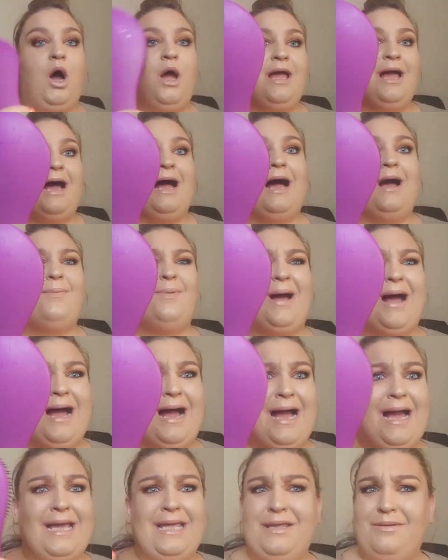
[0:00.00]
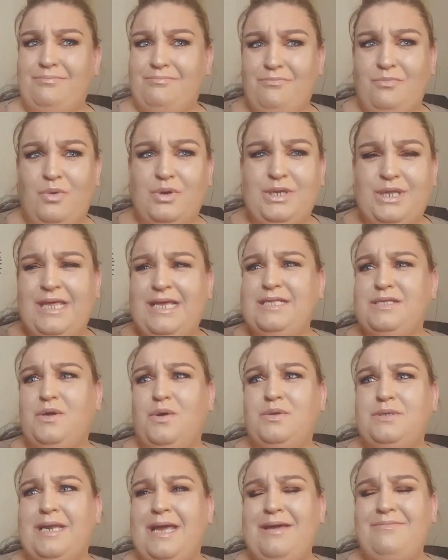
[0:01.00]
I have a, what are these
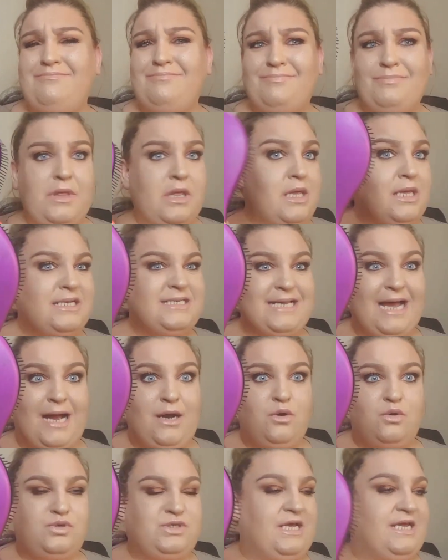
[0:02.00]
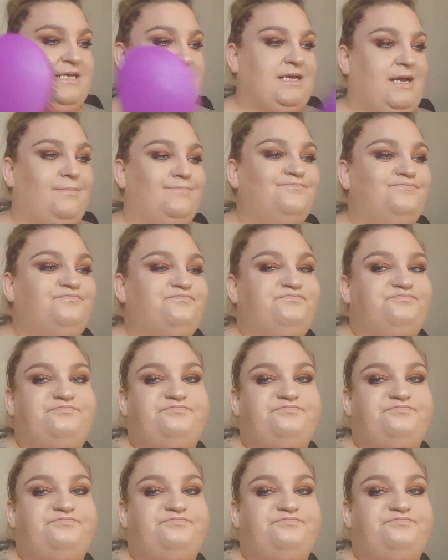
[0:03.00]
called now? Tangle teaser.